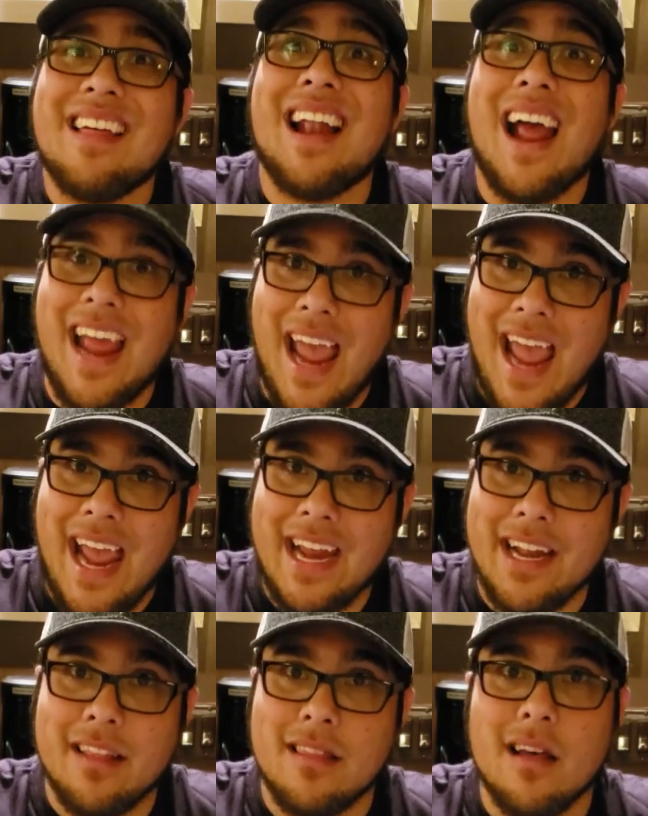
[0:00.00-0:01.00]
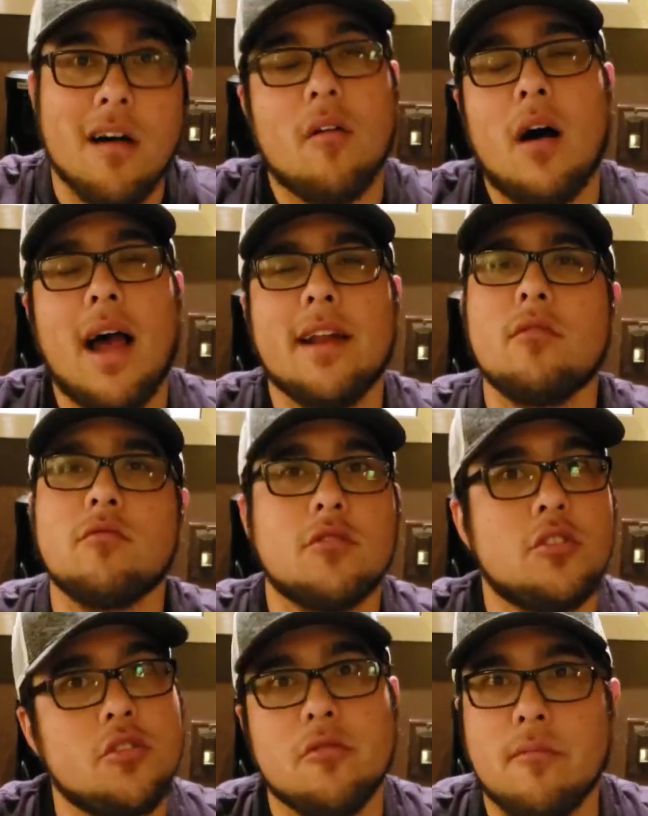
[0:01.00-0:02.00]
that I hated though. I
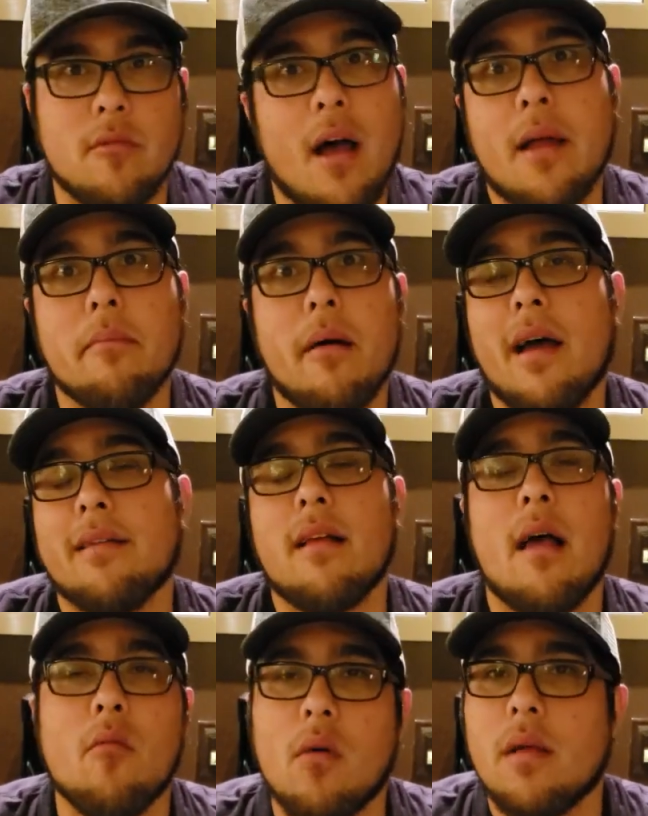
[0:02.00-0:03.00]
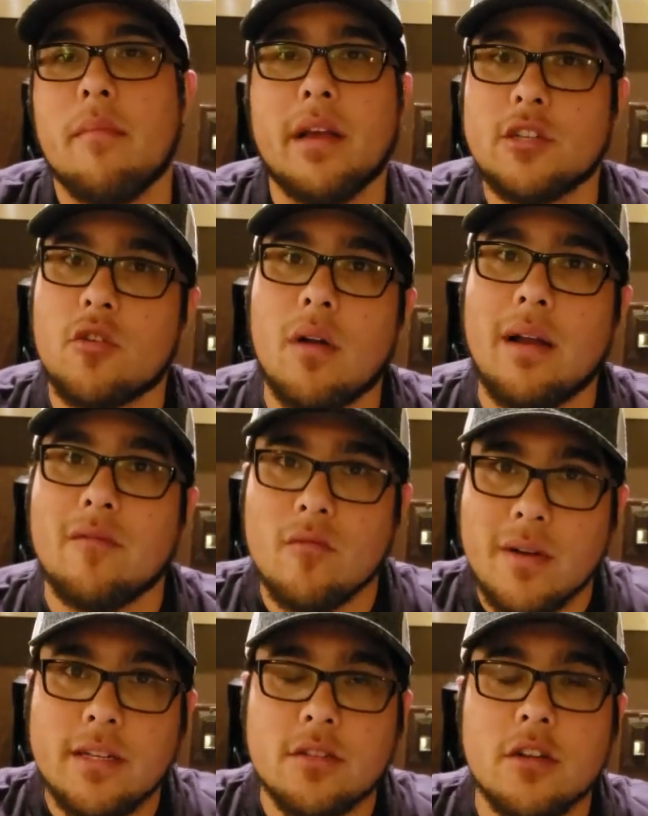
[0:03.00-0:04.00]
don't do blind buys. I want to make sure I
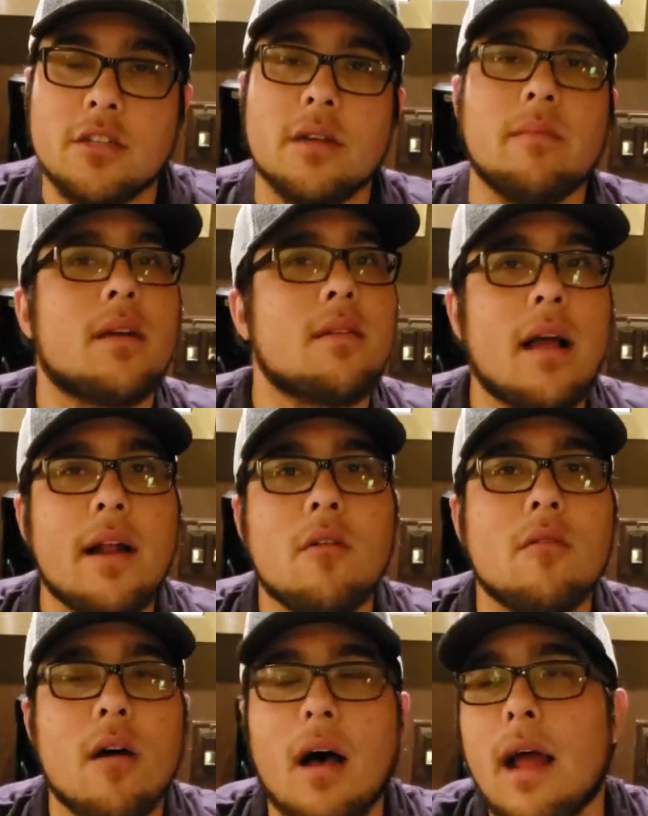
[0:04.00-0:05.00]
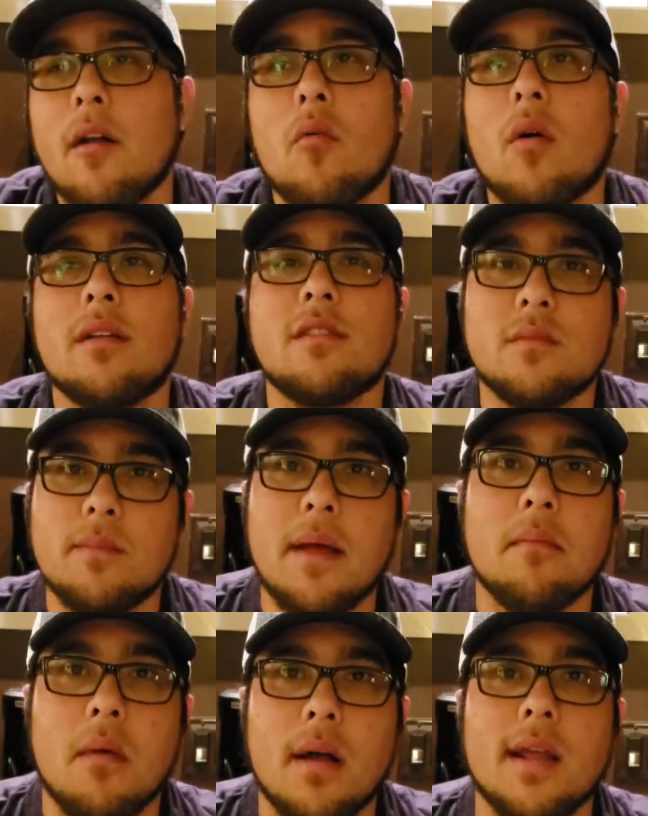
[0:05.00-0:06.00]
research it because I don't I don't want to
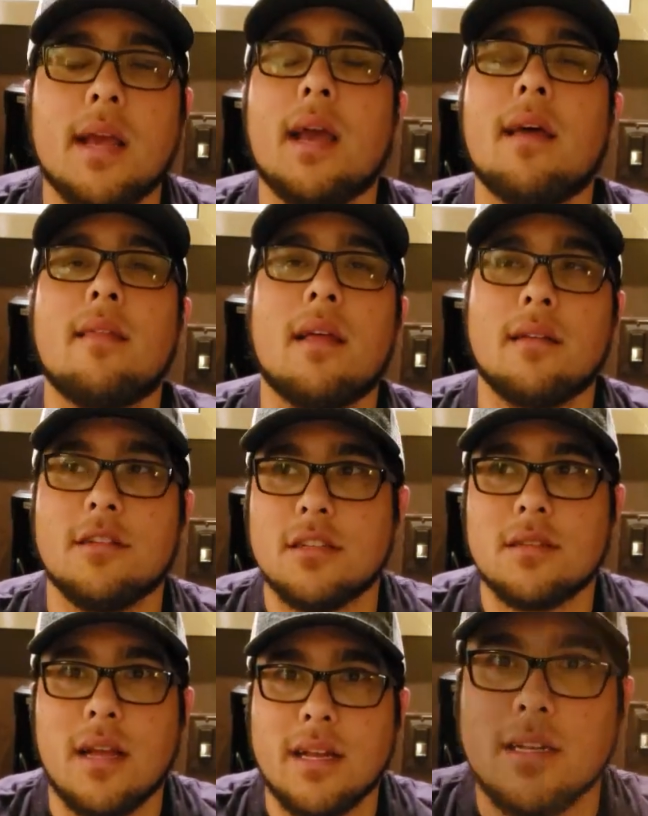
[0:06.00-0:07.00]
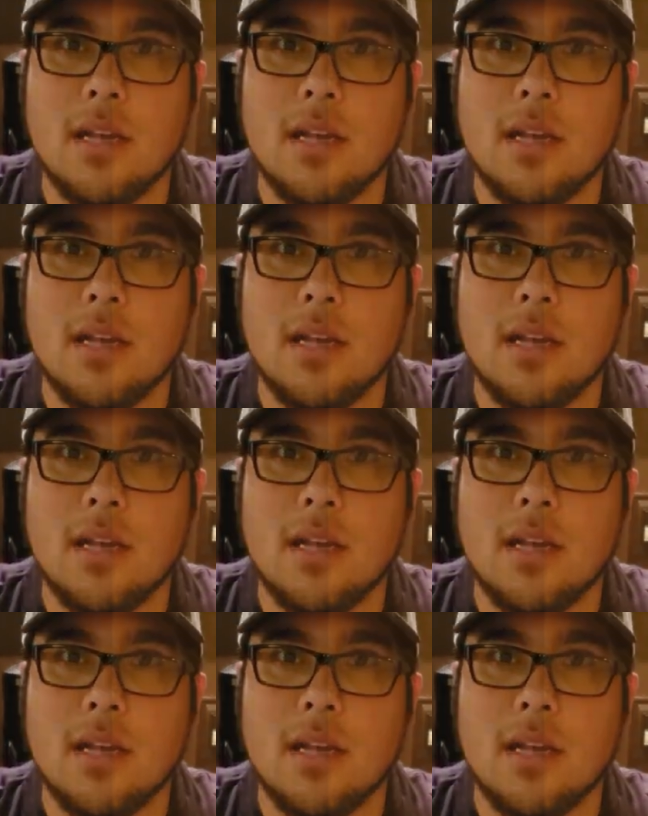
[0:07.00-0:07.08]
spend money and then just like